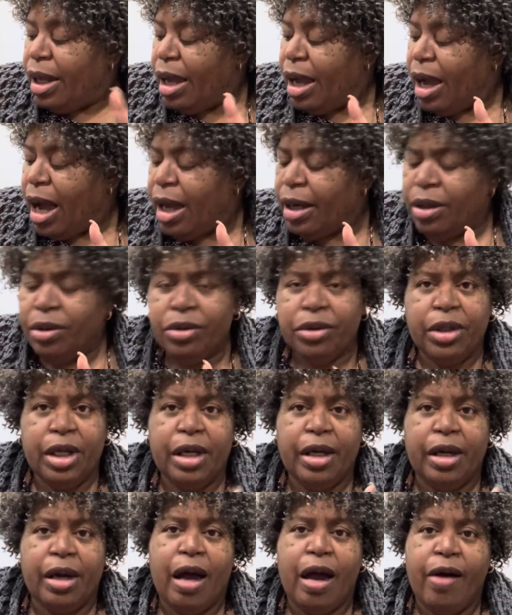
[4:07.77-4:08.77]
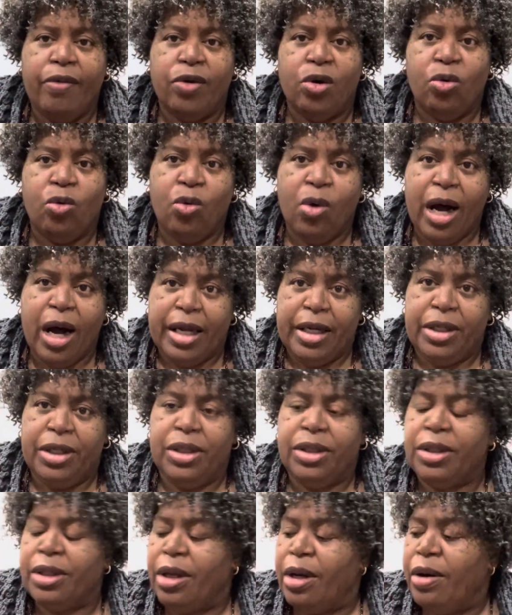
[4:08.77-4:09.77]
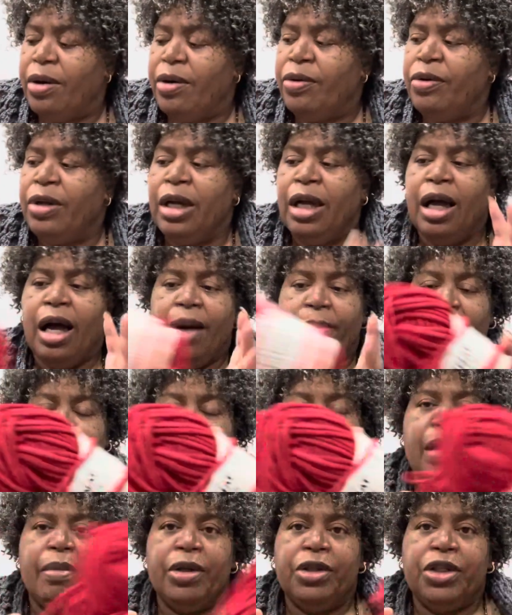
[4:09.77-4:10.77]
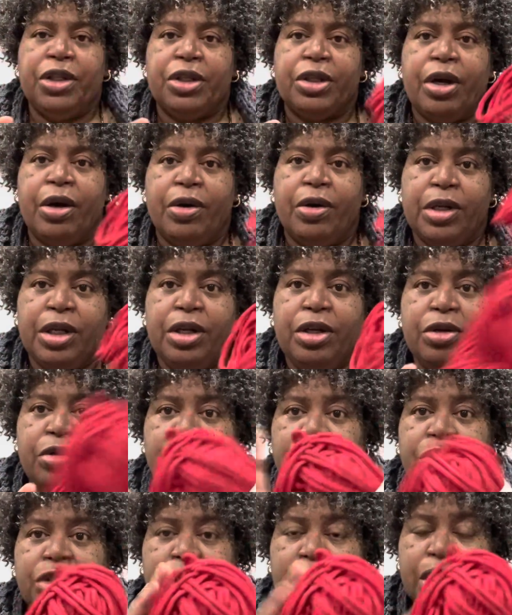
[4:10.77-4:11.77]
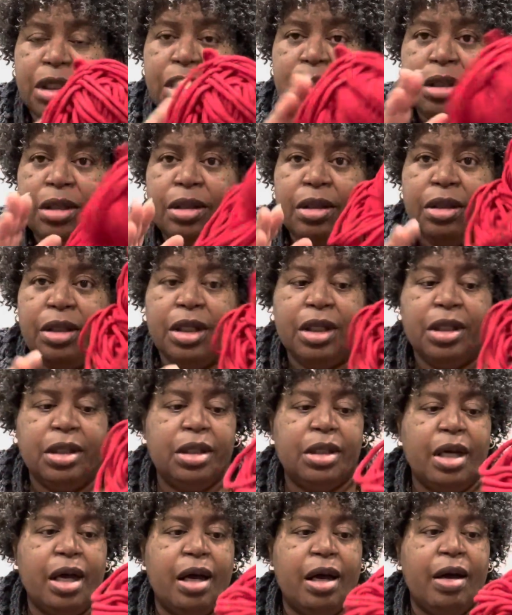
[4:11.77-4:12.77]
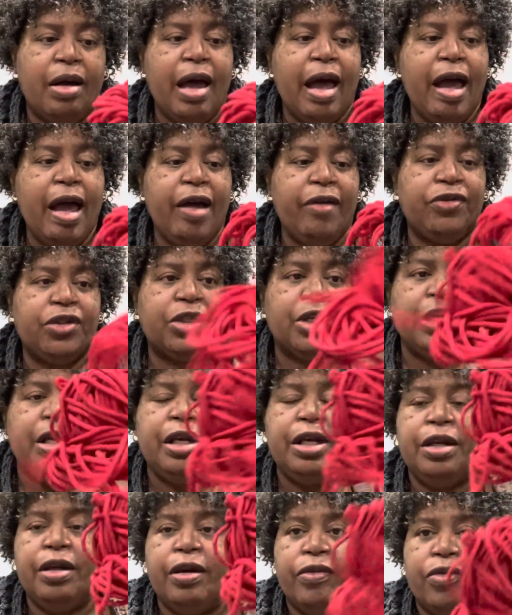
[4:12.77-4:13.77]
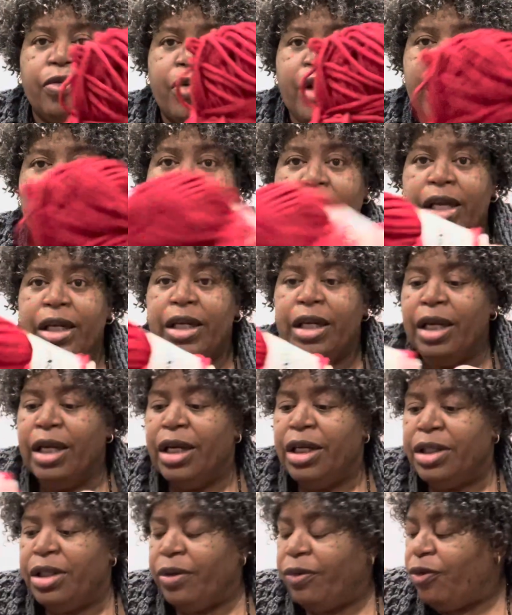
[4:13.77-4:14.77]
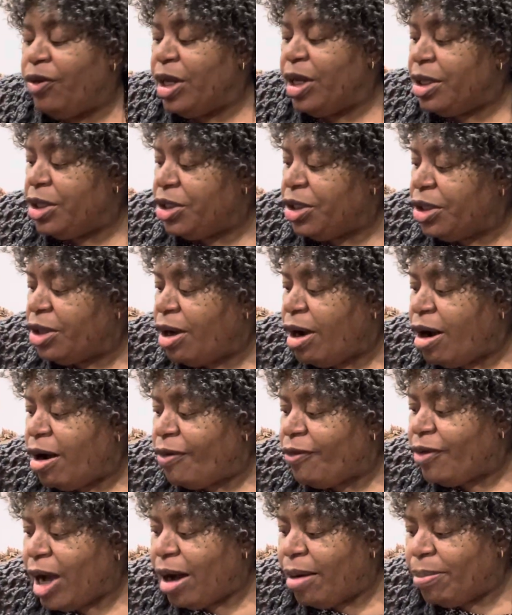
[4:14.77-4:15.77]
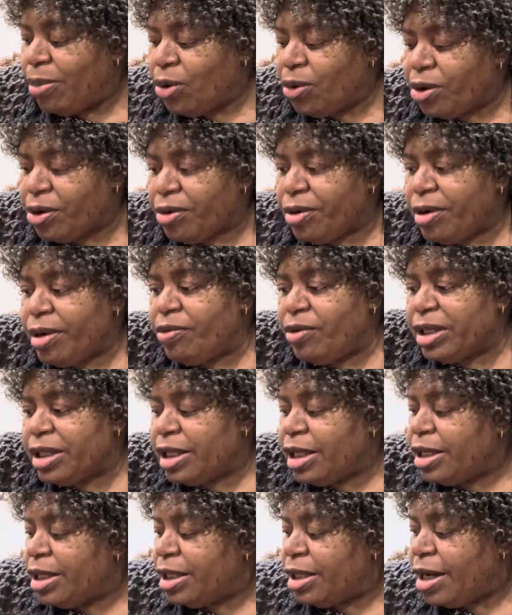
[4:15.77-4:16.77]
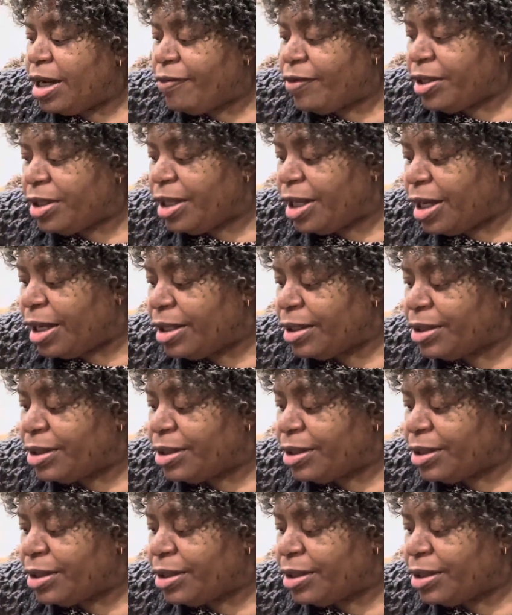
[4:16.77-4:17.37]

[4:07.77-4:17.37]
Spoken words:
I don't think I have a white, but I'm just going to use this half skein of red to finish it off. I'll border it with it and everything.